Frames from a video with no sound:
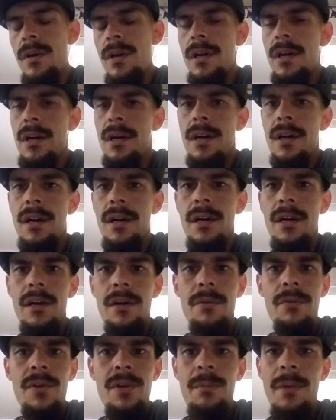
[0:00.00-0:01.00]
Uh,
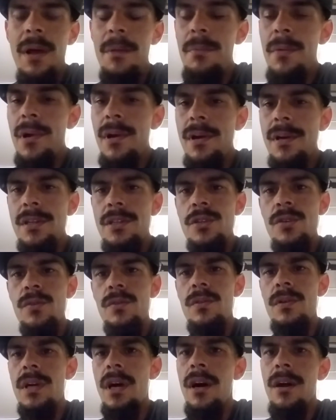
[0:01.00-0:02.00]
remember to
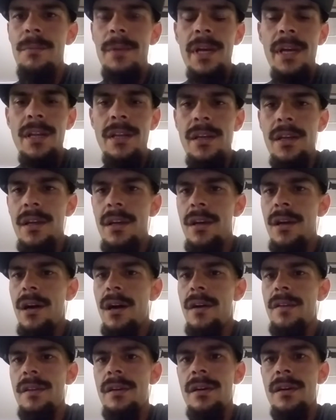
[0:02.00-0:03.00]
comment
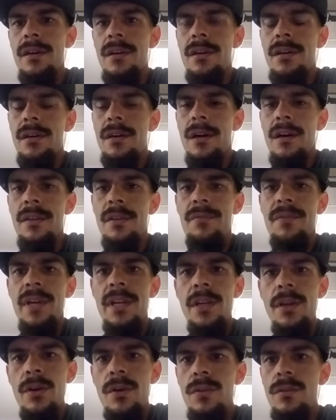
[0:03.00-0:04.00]
on the on the
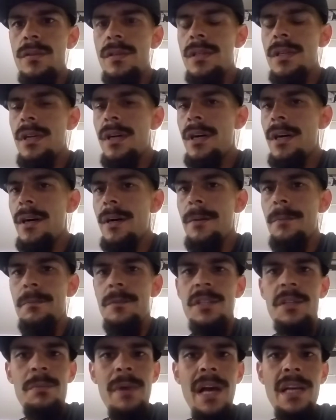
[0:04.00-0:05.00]
videos, um,
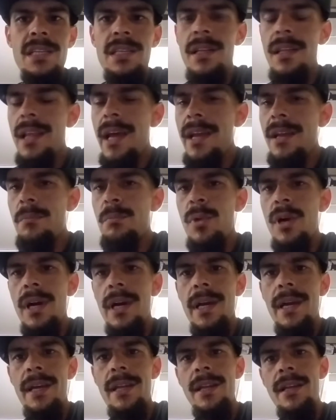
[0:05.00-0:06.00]
smash the like
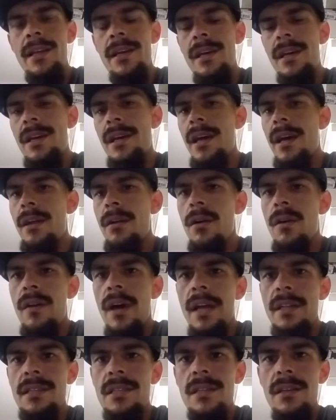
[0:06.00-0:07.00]
button and all
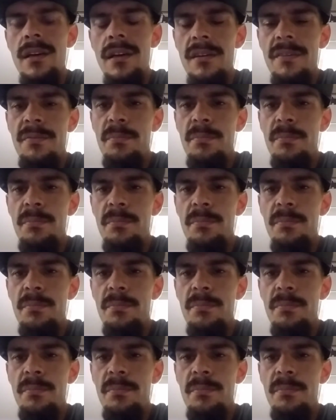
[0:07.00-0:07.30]
that stuff.